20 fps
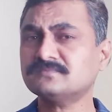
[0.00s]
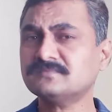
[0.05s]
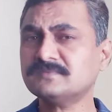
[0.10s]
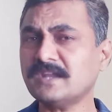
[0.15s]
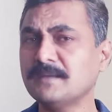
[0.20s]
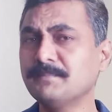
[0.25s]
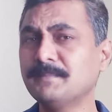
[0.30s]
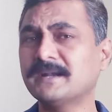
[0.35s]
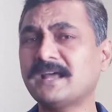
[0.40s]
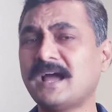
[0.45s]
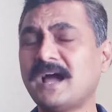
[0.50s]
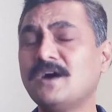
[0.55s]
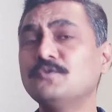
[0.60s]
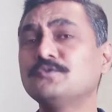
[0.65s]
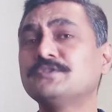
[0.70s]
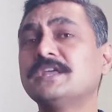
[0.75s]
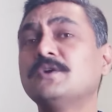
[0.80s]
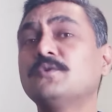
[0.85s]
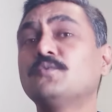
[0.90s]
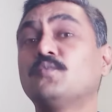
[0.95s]
but how
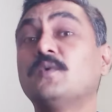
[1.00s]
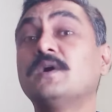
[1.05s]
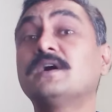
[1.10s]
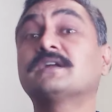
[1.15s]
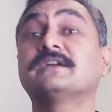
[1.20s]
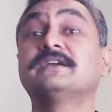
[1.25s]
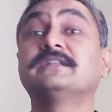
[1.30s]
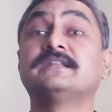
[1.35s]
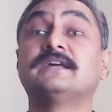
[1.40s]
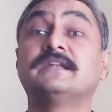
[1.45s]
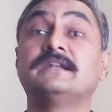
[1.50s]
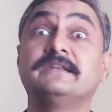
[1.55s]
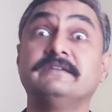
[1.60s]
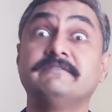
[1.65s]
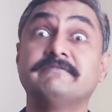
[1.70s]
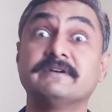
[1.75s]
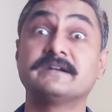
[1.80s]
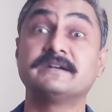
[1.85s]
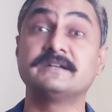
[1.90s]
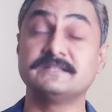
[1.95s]
they work in the
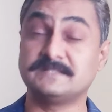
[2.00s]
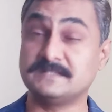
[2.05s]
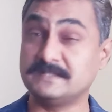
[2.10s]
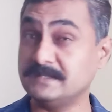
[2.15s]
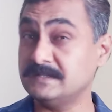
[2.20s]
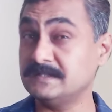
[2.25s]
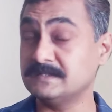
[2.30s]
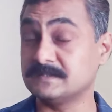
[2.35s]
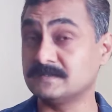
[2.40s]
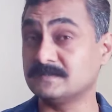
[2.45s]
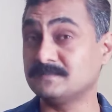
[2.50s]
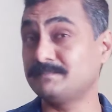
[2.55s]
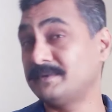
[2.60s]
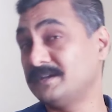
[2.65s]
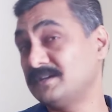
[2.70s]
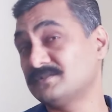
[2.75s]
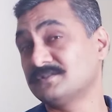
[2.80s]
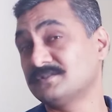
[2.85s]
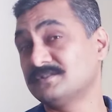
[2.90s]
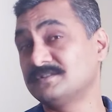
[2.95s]
liver disease
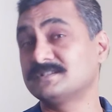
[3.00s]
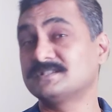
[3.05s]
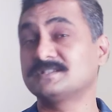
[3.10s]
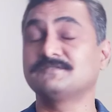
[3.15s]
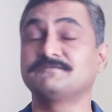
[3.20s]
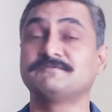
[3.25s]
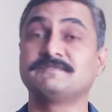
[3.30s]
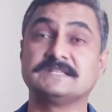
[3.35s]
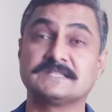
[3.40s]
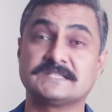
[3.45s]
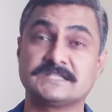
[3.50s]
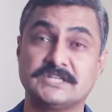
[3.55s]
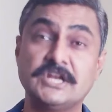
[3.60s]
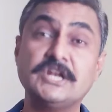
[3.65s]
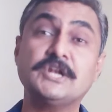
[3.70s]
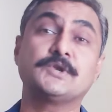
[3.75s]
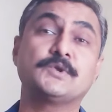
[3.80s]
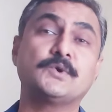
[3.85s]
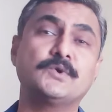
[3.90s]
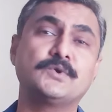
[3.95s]
patients, we still
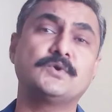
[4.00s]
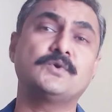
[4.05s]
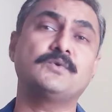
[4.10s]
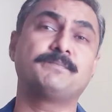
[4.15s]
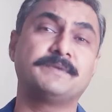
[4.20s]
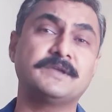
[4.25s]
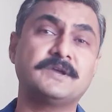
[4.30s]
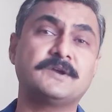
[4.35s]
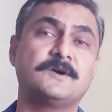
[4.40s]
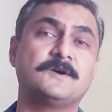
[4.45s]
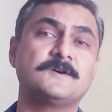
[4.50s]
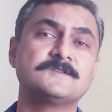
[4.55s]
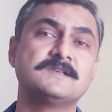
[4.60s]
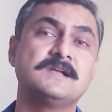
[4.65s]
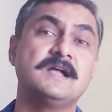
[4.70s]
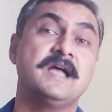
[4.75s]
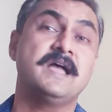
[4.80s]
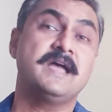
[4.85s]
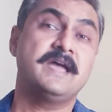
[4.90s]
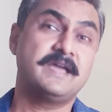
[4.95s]
don't know, because
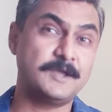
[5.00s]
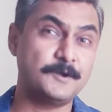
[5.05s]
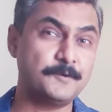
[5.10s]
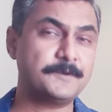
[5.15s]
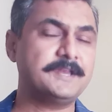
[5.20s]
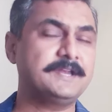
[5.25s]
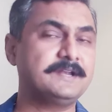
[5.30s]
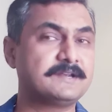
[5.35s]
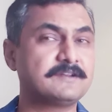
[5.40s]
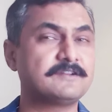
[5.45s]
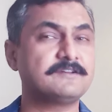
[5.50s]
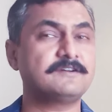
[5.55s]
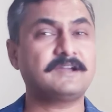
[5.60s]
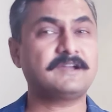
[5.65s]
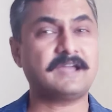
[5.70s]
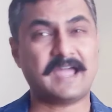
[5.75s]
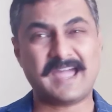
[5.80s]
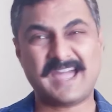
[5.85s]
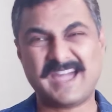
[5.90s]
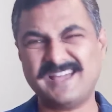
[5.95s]
every drug
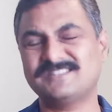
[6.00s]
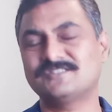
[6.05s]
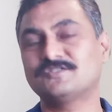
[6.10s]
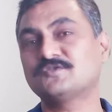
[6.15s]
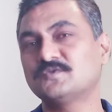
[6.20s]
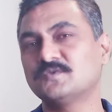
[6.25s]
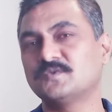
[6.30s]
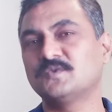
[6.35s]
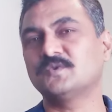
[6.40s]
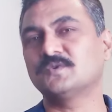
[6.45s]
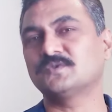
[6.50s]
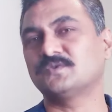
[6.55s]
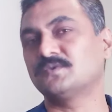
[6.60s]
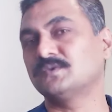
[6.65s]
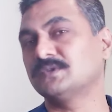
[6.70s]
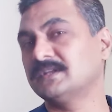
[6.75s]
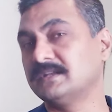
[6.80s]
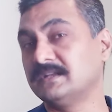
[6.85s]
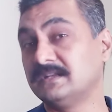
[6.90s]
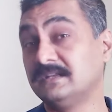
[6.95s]
has to go through
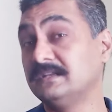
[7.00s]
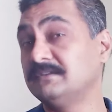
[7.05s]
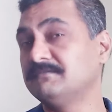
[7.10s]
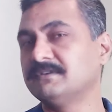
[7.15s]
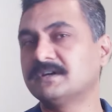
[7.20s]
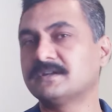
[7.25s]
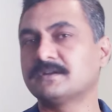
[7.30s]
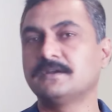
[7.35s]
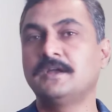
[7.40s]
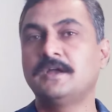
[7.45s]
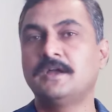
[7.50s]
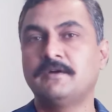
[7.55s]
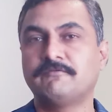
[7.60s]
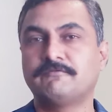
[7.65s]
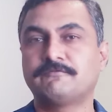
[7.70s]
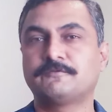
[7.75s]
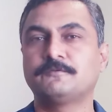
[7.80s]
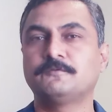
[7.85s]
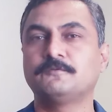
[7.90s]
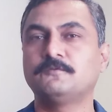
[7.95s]
the liver
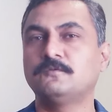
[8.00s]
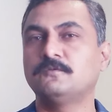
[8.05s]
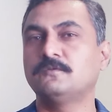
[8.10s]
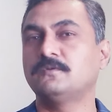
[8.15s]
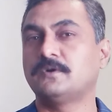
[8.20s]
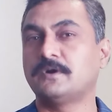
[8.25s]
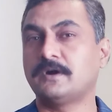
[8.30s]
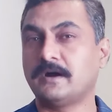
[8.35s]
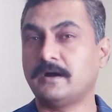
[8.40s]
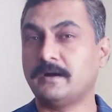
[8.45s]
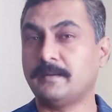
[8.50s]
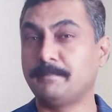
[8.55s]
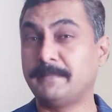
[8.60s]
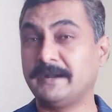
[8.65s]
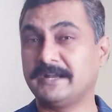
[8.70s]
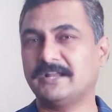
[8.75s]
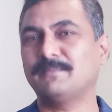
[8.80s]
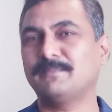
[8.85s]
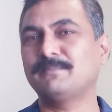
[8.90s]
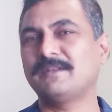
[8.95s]
to
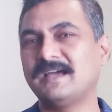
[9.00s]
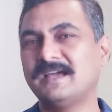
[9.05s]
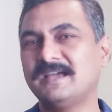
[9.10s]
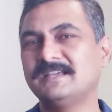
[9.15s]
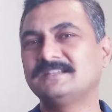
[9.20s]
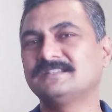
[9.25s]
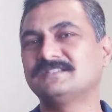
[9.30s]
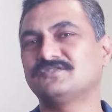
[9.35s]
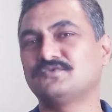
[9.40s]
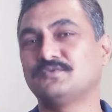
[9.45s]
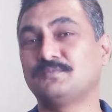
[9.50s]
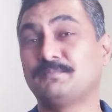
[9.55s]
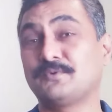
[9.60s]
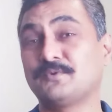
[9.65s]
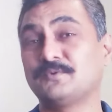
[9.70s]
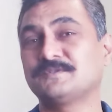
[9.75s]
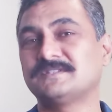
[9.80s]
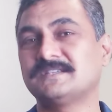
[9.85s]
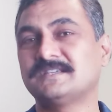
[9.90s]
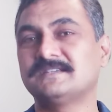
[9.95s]
metabolize, to
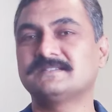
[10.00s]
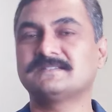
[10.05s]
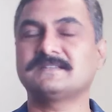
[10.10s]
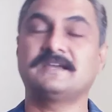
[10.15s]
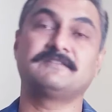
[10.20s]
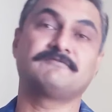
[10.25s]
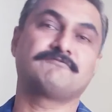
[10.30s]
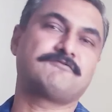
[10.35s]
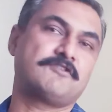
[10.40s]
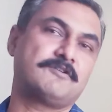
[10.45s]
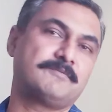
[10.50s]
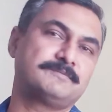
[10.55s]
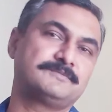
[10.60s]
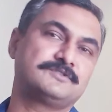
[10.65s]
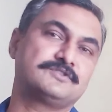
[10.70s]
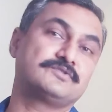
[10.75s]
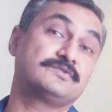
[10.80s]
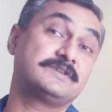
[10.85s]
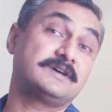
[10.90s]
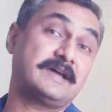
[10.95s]
process, and form
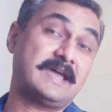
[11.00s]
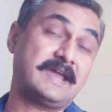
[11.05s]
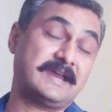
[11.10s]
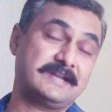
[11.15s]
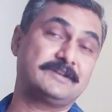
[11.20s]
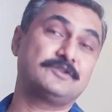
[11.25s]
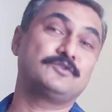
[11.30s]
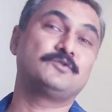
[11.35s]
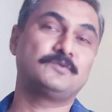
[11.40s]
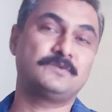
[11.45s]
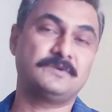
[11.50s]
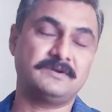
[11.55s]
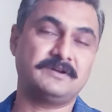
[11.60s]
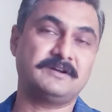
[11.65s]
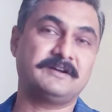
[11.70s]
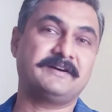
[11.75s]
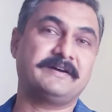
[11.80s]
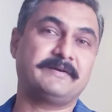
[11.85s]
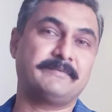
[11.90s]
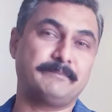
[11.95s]
to the active
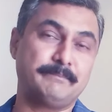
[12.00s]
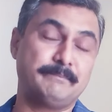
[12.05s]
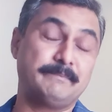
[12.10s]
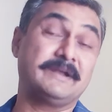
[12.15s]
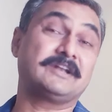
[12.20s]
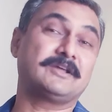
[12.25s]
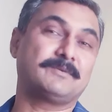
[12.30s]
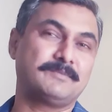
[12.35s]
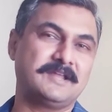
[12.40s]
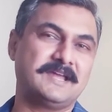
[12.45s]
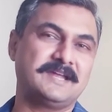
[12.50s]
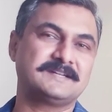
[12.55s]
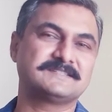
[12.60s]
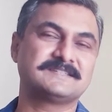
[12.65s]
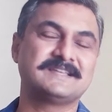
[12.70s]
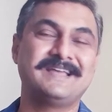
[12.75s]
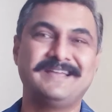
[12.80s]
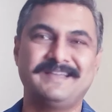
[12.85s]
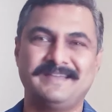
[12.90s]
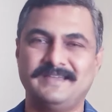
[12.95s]
metabolites.
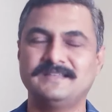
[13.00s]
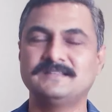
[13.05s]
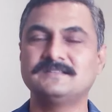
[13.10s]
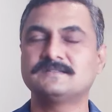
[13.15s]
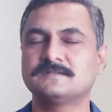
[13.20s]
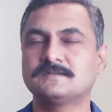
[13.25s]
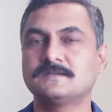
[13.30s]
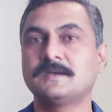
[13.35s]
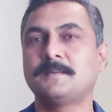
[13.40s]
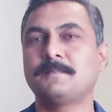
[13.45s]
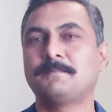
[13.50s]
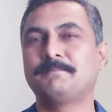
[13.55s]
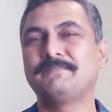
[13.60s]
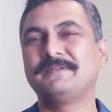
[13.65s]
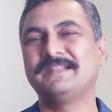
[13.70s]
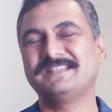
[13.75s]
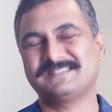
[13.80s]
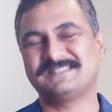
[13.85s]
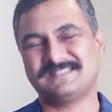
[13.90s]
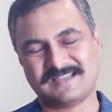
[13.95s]
Hence,
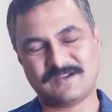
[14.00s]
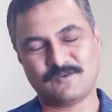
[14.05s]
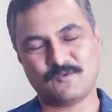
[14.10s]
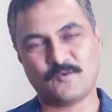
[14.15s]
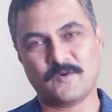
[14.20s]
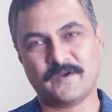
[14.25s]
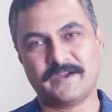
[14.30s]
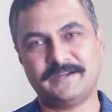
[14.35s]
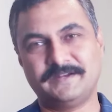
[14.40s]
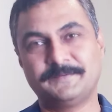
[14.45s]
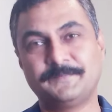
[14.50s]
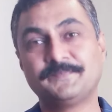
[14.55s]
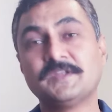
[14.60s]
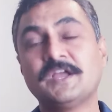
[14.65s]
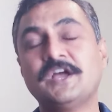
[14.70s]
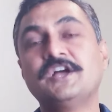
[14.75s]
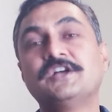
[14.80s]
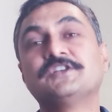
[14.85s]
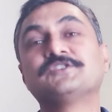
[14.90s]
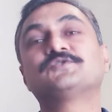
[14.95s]
please avoid.
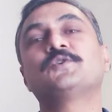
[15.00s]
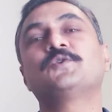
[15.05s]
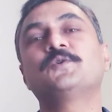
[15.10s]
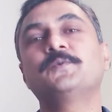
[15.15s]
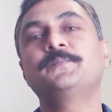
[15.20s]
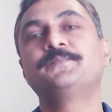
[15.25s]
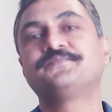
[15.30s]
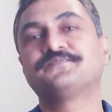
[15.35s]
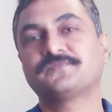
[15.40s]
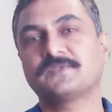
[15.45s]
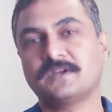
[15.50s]
So